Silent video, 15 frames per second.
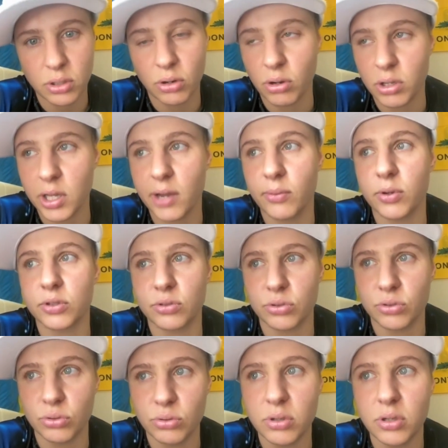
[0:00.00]
All I want to
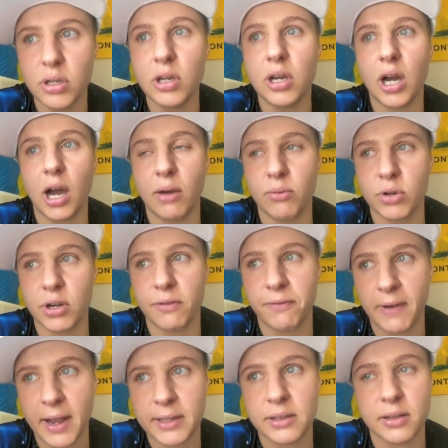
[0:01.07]
do, I want to
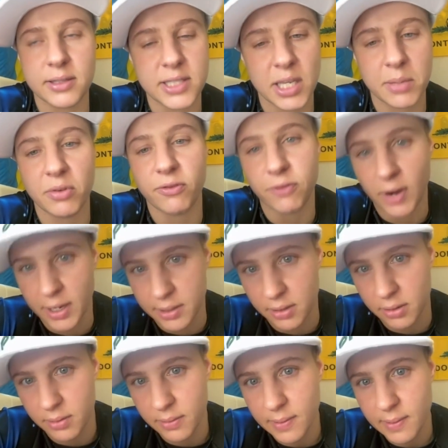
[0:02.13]
fight in
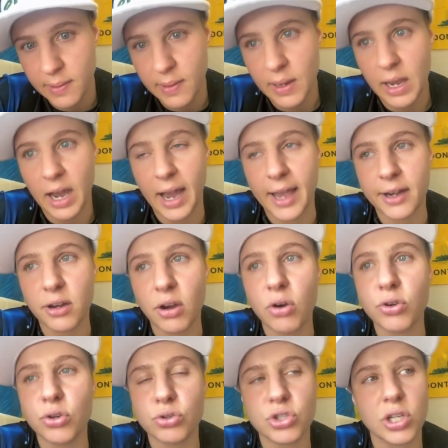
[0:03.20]
semifinal. I know
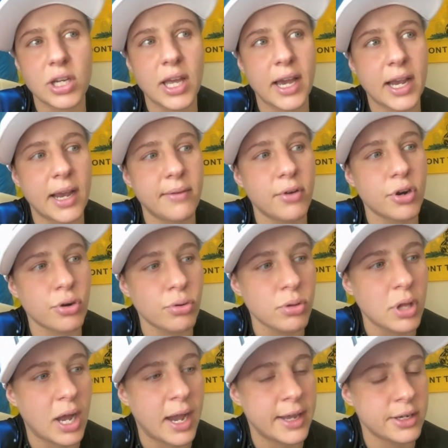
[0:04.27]
usually I have a
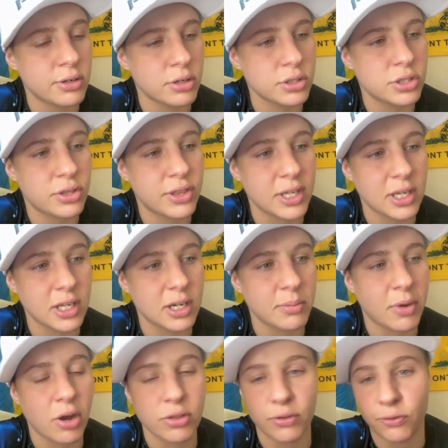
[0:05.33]
rule, I'm not thinking
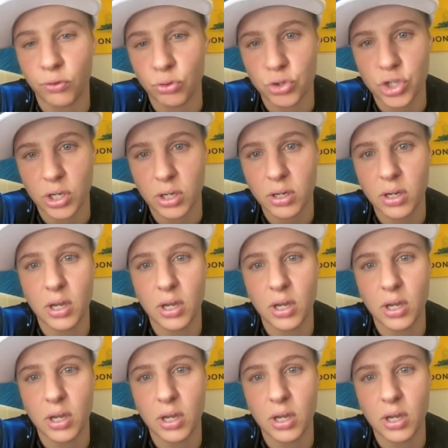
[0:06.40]
about the future.